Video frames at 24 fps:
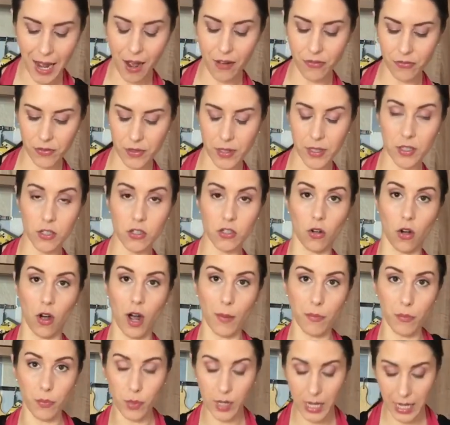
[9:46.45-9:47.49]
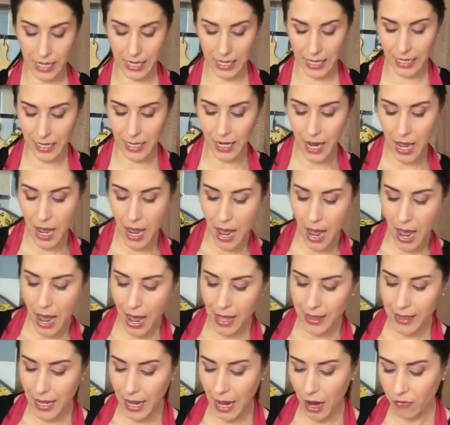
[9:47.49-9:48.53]
After, so I put it in,
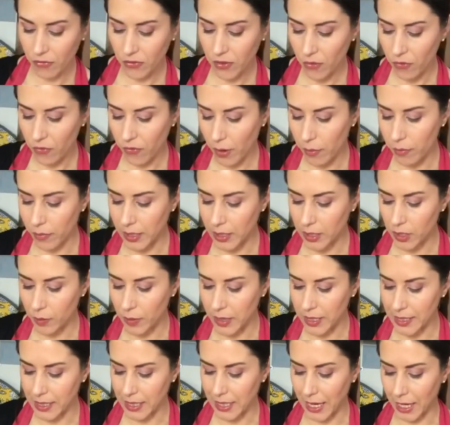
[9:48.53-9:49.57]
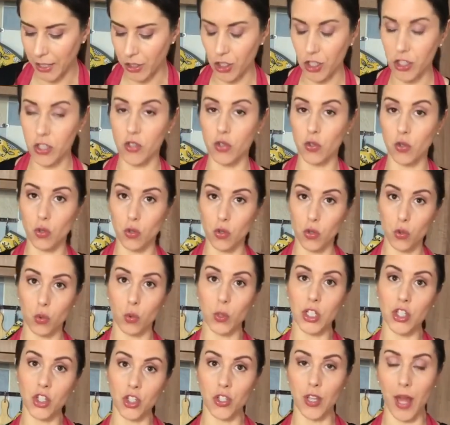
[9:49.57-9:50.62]
and then after 5 minutes basically I just
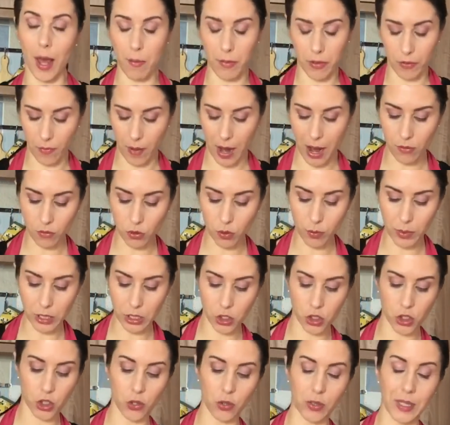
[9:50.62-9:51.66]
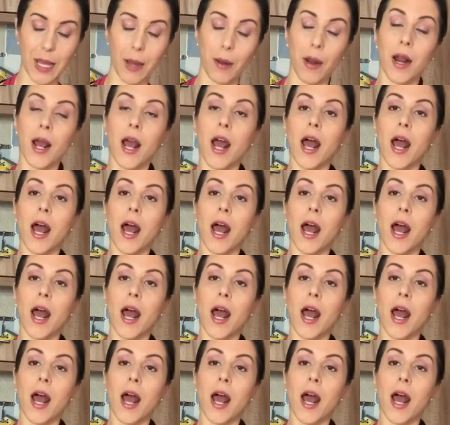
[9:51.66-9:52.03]
switch them around to make sure they're